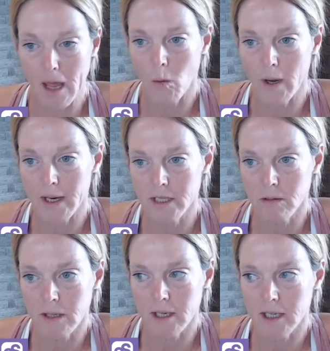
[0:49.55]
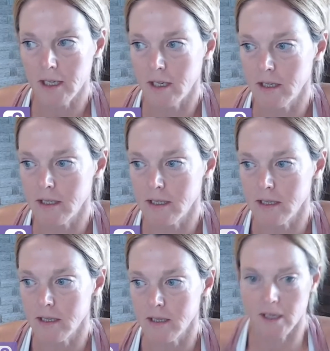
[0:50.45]
What I don't like is
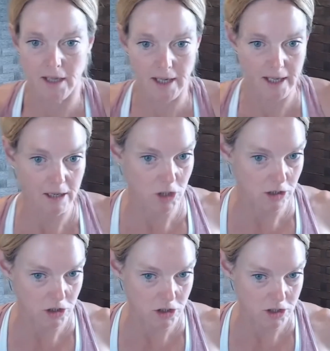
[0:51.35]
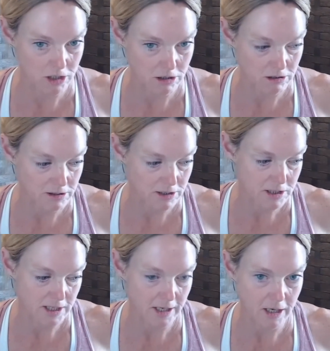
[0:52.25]
like how doctors are
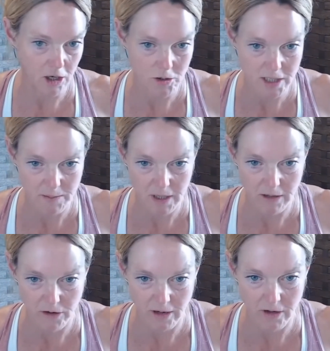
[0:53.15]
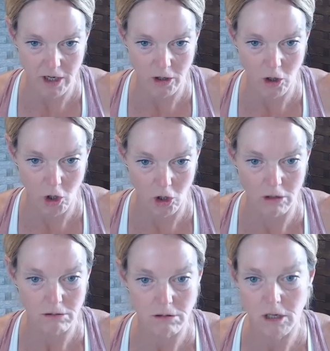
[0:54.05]
saying O C P for every young
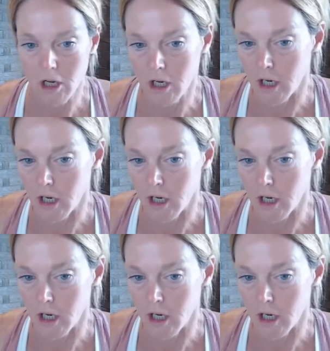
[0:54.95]
girl. Mm.